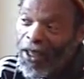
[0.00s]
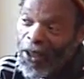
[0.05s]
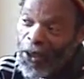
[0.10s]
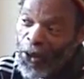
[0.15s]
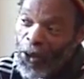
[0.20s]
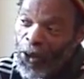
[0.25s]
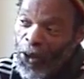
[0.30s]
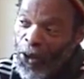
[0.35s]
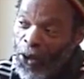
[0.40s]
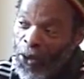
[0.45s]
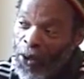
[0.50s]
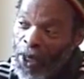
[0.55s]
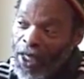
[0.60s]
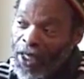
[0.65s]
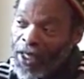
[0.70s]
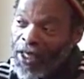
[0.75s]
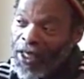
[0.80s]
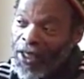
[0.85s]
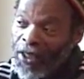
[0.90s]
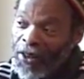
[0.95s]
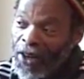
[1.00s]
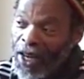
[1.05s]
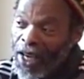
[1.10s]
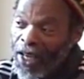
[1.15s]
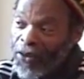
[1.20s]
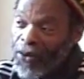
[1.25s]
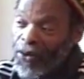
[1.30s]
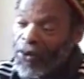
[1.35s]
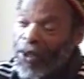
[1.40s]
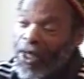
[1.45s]
Oh, what a
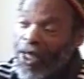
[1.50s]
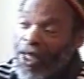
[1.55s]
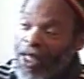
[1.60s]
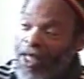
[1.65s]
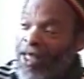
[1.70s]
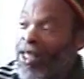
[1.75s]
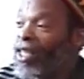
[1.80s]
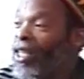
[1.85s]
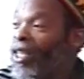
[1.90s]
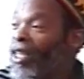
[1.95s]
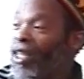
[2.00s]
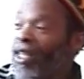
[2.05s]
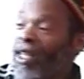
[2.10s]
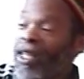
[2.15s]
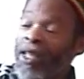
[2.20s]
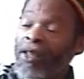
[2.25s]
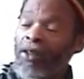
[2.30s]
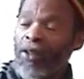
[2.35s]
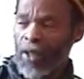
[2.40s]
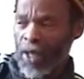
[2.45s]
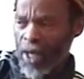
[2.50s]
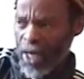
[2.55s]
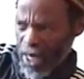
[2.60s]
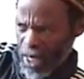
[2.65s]
rat race."